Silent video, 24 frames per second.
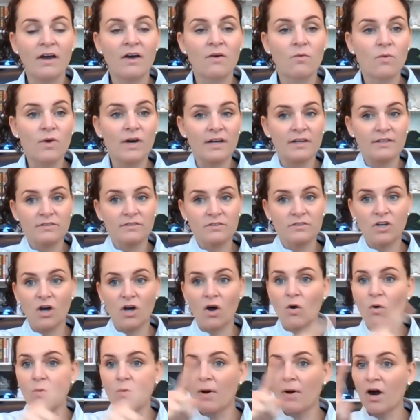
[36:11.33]
Would
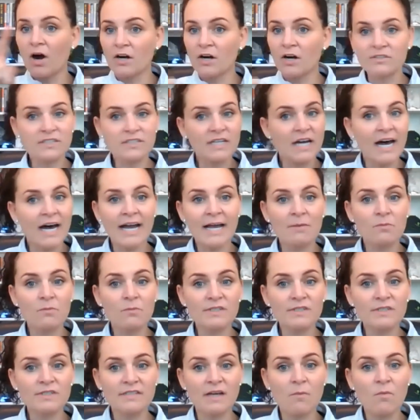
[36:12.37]
go part-time
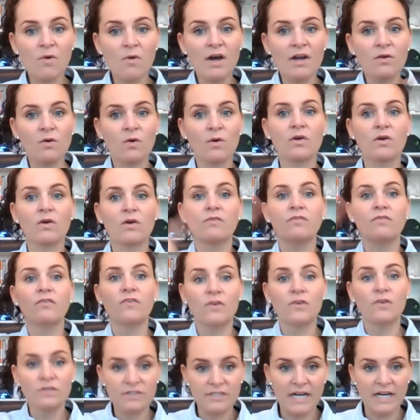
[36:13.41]
with someone or go
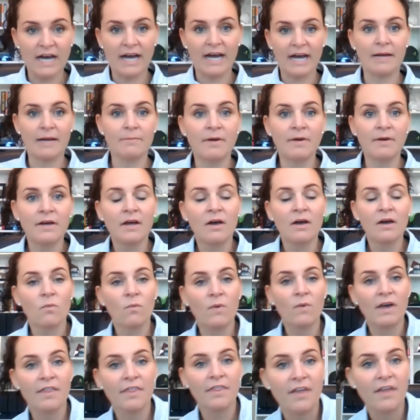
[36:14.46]
full-time
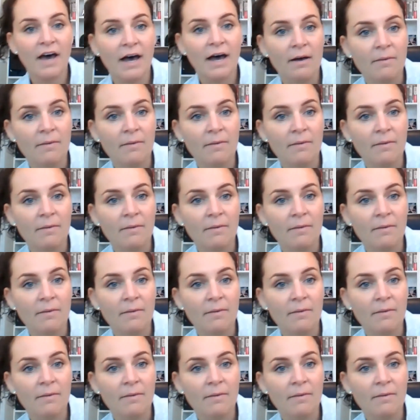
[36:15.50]
with